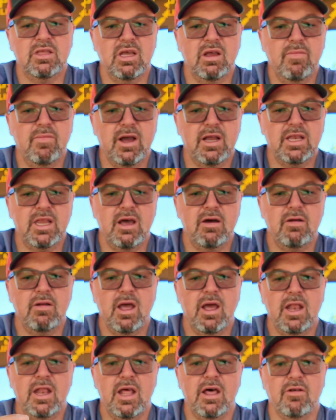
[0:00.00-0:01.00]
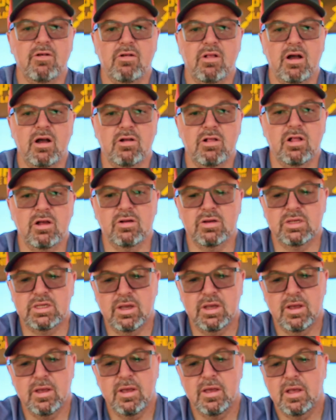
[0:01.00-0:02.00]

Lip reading: thing back down, and now they're locked closed.